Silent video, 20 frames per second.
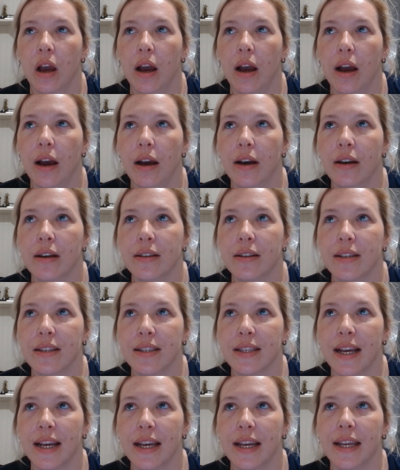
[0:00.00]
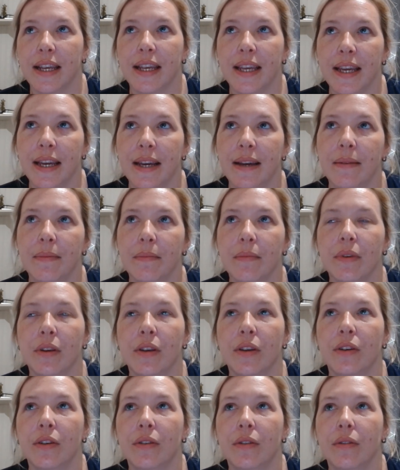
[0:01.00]
to say, yeah,
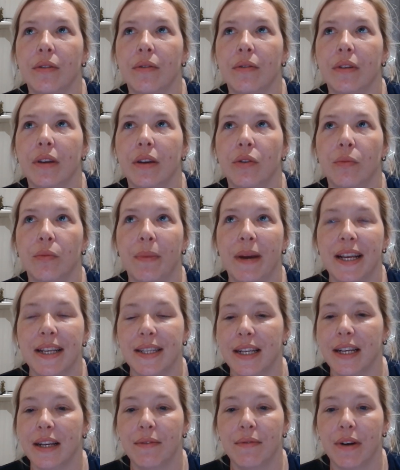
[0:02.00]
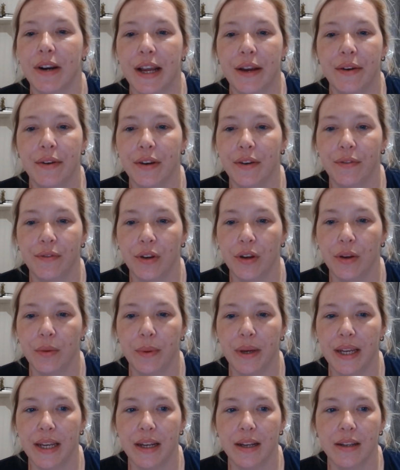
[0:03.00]
it will basically run out in a few
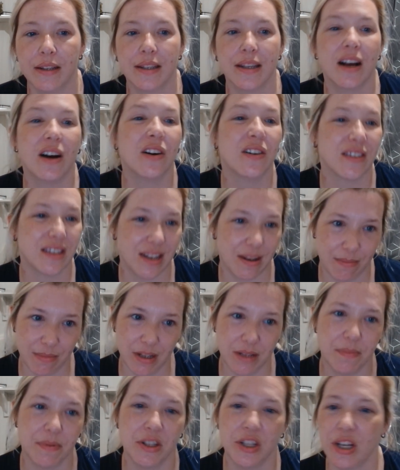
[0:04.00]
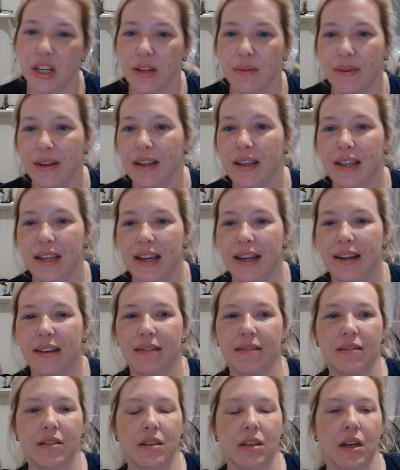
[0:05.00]
weeks. Oh, so that must be genuine. Yeah,
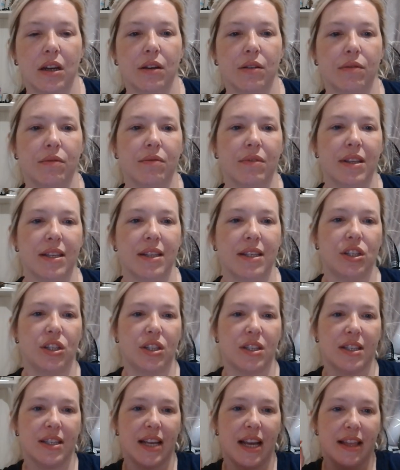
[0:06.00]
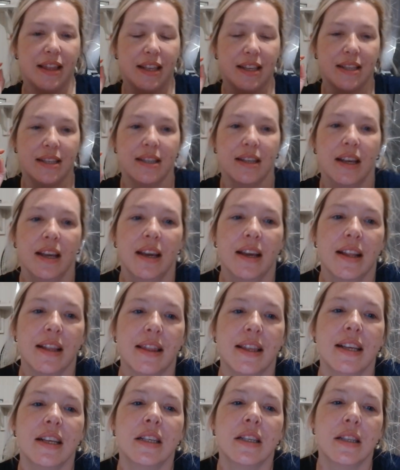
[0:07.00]
so this is just set.
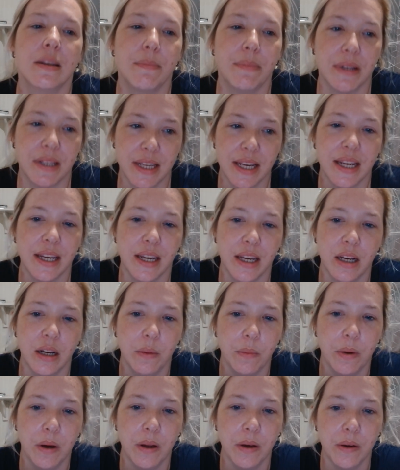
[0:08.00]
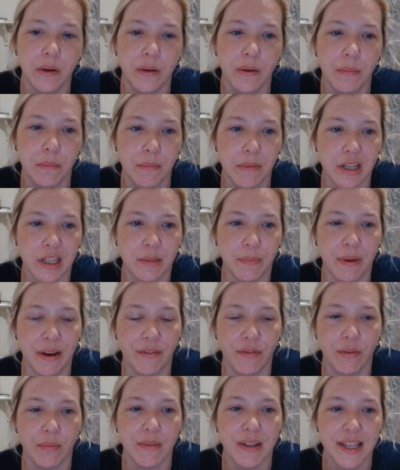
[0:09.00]
This particular one must be
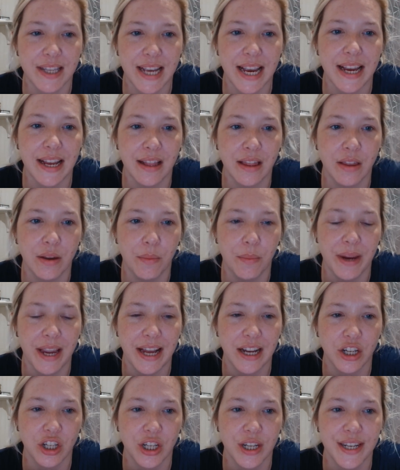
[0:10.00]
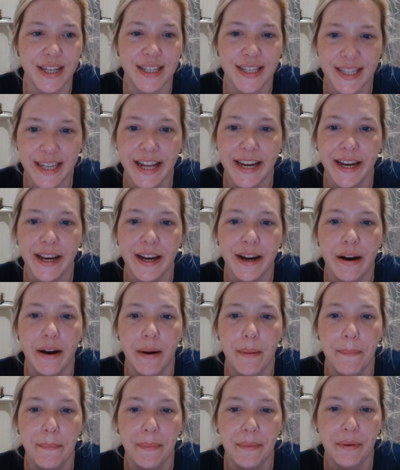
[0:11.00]
from the date that we actually set it
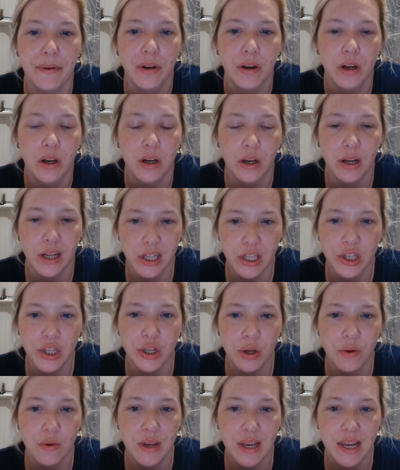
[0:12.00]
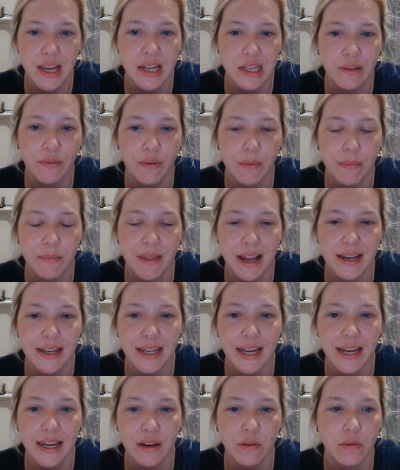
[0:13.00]
up, like 2 years from that
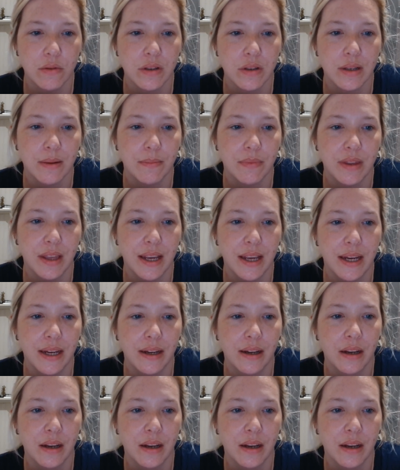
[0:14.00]
date or something.